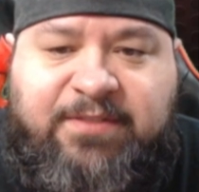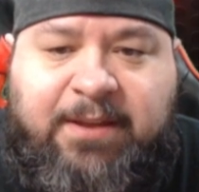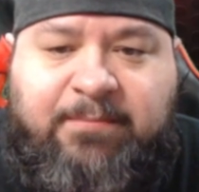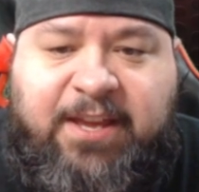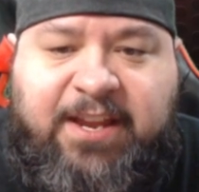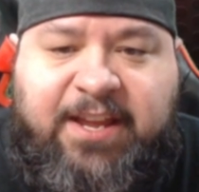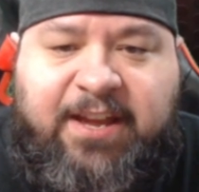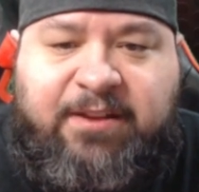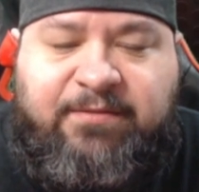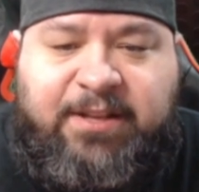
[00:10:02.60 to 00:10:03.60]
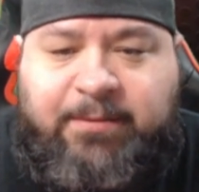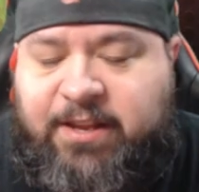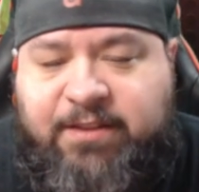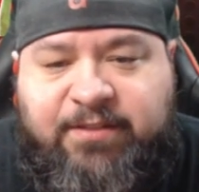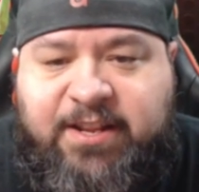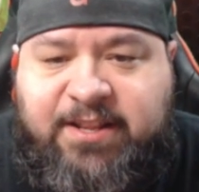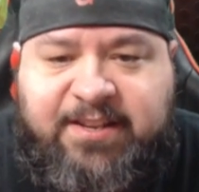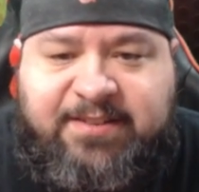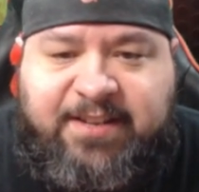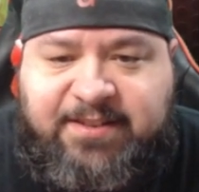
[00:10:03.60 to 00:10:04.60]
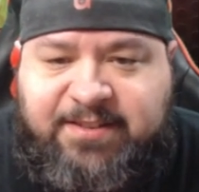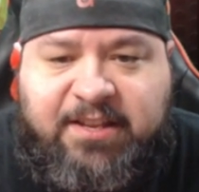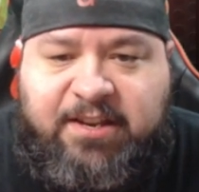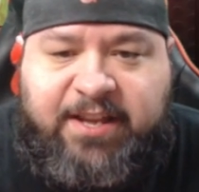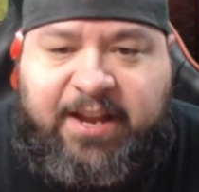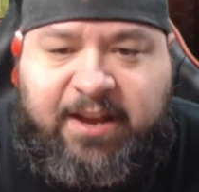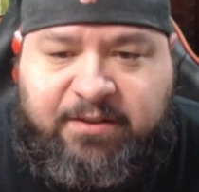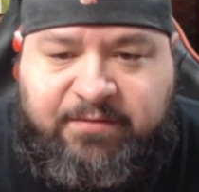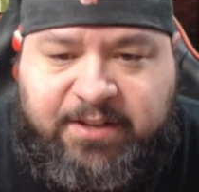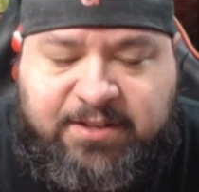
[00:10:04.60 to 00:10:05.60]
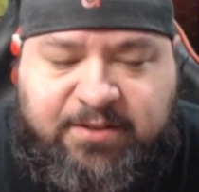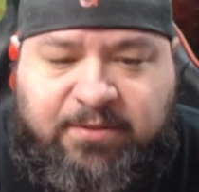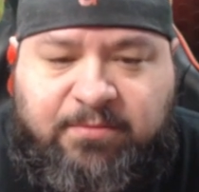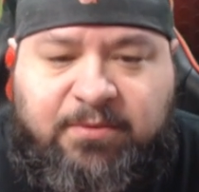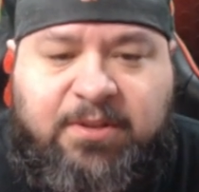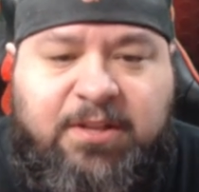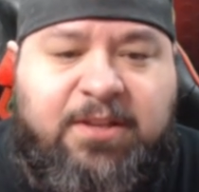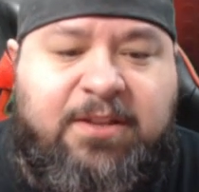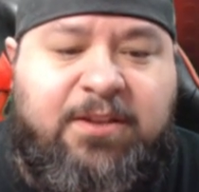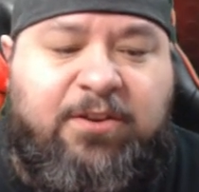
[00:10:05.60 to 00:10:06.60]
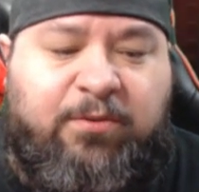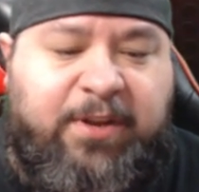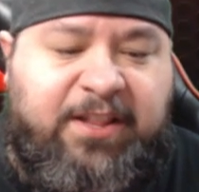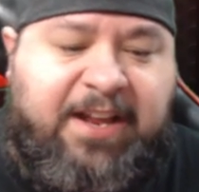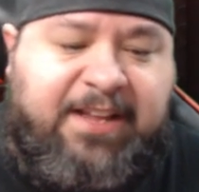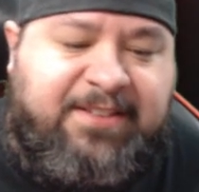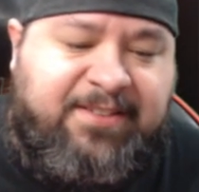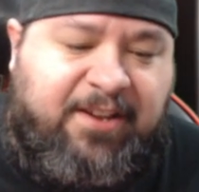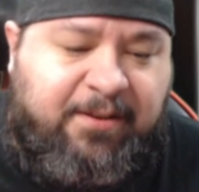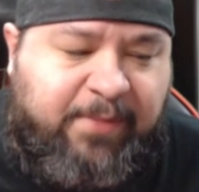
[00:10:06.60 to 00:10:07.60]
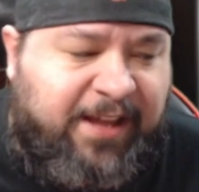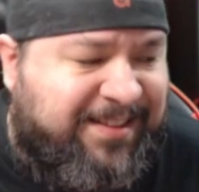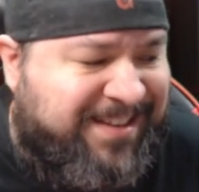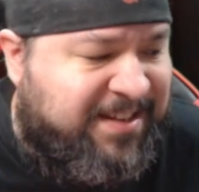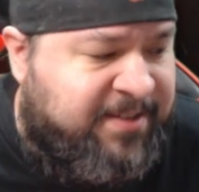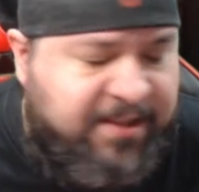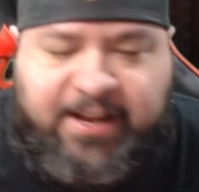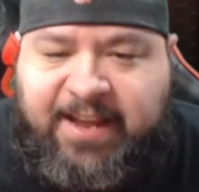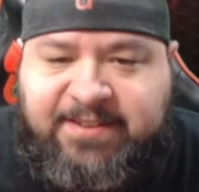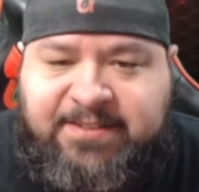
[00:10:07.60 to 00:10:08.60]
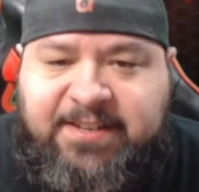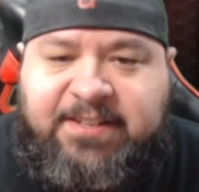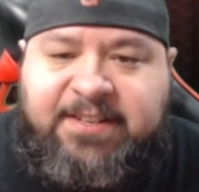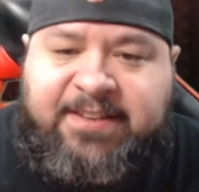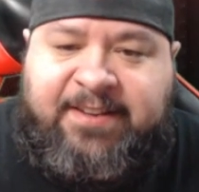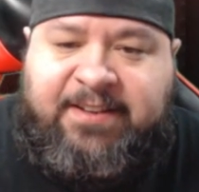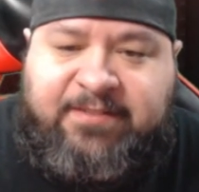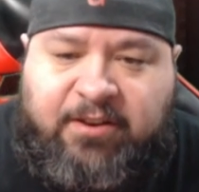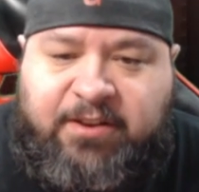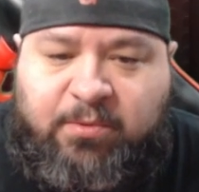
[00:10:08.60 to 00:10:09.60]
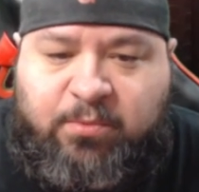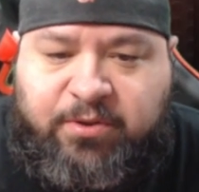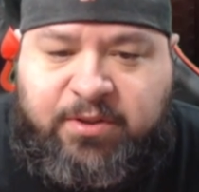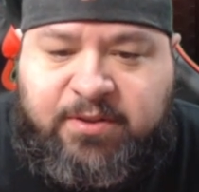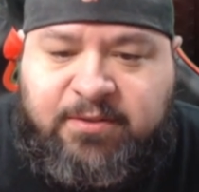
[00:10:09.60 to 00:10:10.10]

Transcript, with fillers: them getting out of it, I mean, even in this case, he didn't get out of it, so... Really, that stun belt is not as needed as I thought it would.